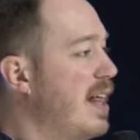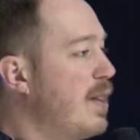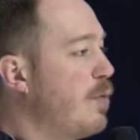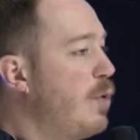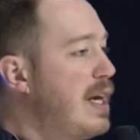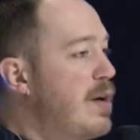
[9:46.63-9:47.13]

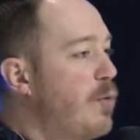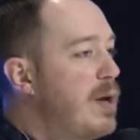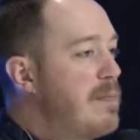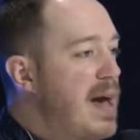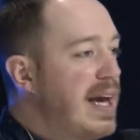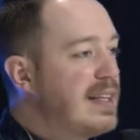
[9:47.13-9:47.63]

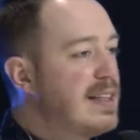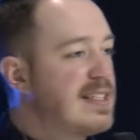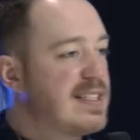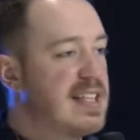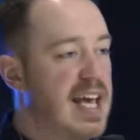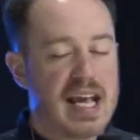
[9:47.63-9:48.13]
We make
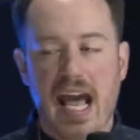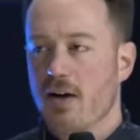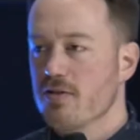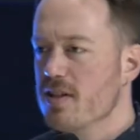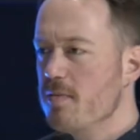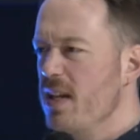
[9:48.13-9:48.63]
this thing
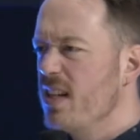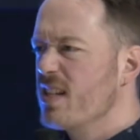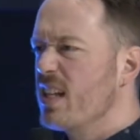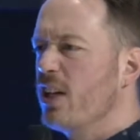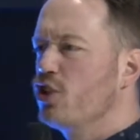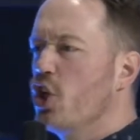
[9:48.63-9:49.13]
out to be this
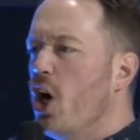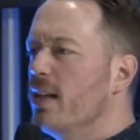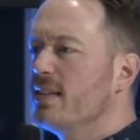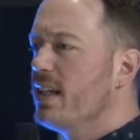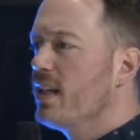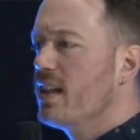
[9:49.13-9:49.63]
like
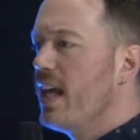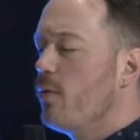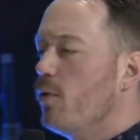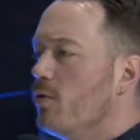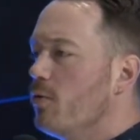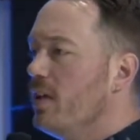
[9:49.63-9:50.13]
daunting thing
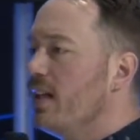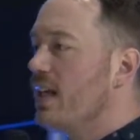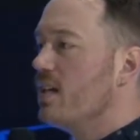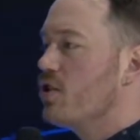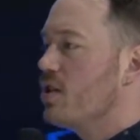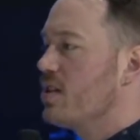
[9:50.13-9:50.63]
when really
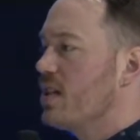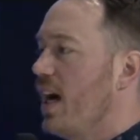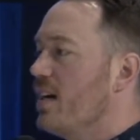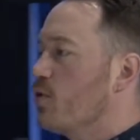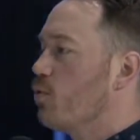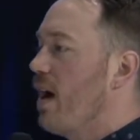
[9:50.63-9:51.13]
it's just
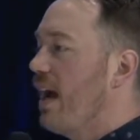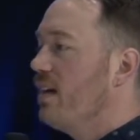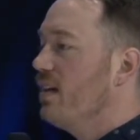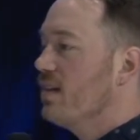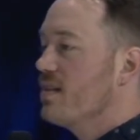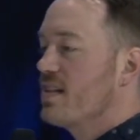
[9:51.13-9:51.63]
us
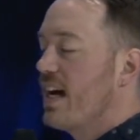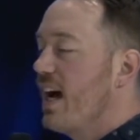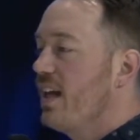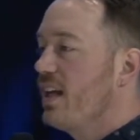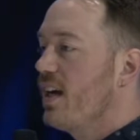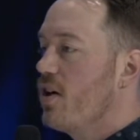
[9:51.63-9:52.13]

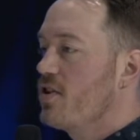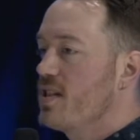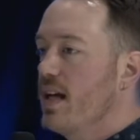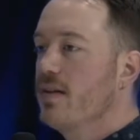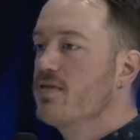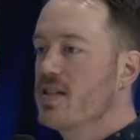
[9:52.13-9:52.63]
reconciling
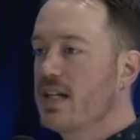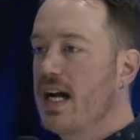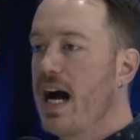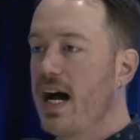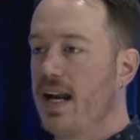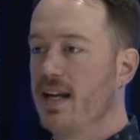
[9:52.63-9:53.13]
ourselves to
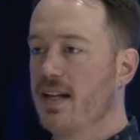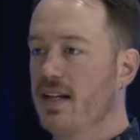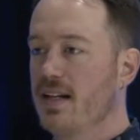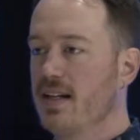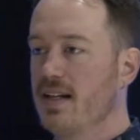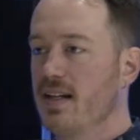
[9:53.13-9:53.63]
God.
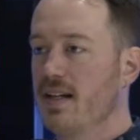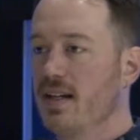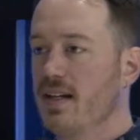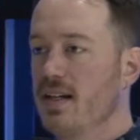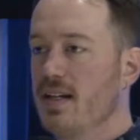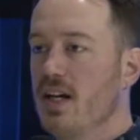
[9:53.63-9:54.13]

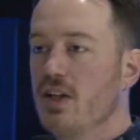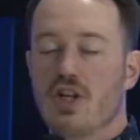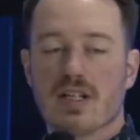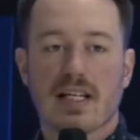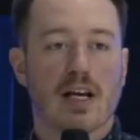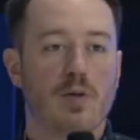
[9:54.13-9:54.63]

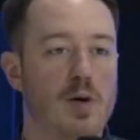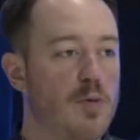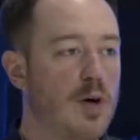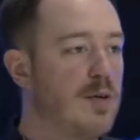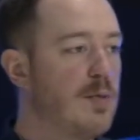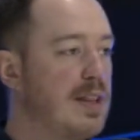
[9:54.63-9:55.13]
just like we
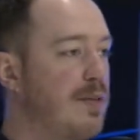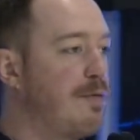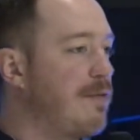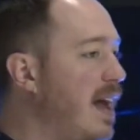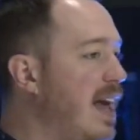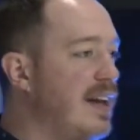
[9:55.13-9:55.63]
would with a
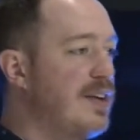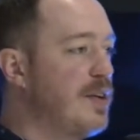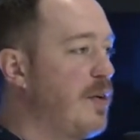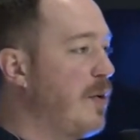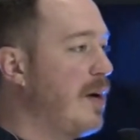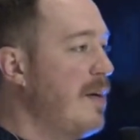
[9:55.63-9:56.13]
friend
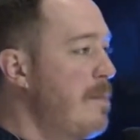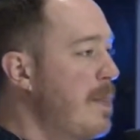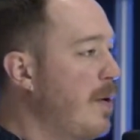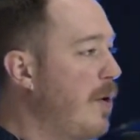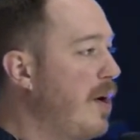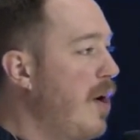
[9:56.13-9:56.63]
or
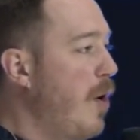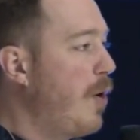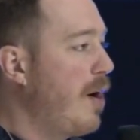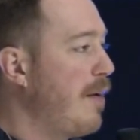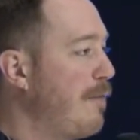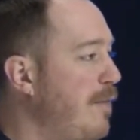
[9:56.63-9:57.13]

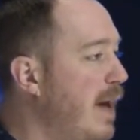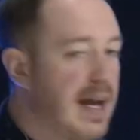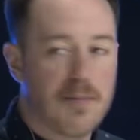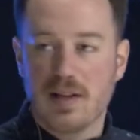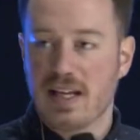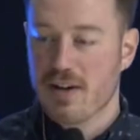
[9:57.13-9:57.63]
our
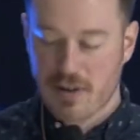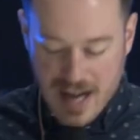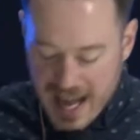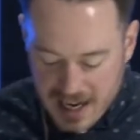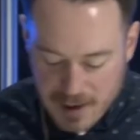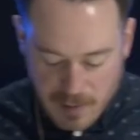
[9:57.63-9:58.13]
family or
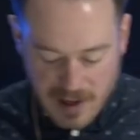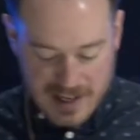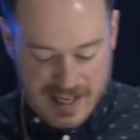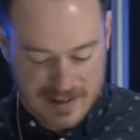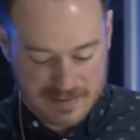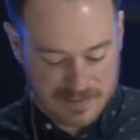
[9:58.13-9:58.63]

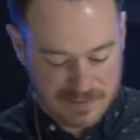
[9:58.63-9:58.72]
anybody.